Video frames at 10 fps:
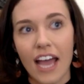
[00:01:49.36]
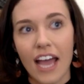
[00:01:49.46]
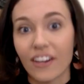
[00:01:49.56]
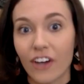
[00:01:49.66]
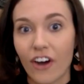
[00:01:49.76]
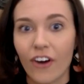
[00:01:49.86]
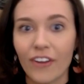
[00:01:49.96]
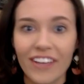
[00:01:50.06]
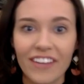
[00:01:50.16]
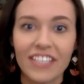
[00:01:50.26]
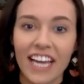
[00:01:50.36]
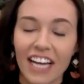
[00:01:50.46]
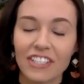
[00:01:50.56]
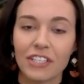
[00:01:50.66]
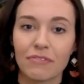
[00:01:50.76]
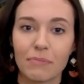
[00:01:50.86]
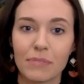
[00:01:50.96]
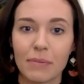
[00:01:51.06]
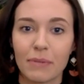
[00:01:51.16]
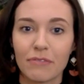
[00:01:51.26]
got a call the other day actually
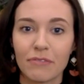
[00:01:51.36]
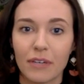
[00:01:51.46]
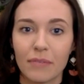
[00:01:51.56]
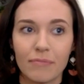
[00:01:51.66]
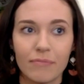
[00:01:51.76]
from someone from